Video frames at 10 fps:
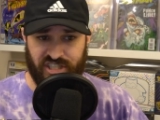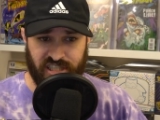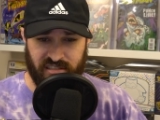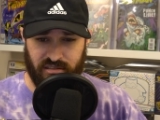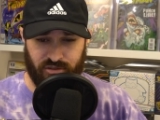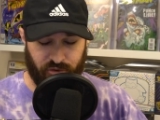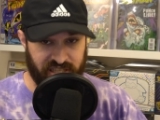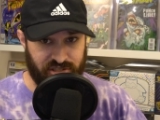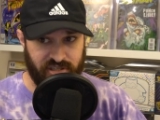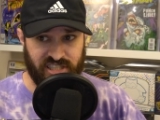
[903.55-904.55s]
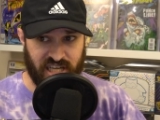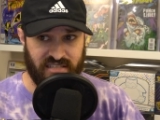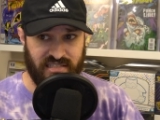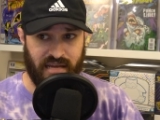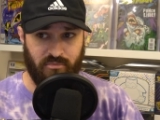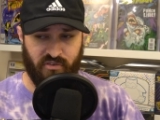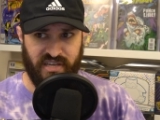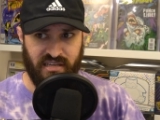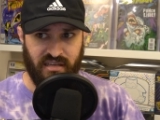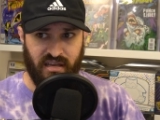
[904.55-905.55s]
screen shots in that
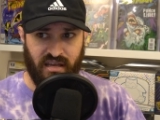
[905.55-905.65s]
movie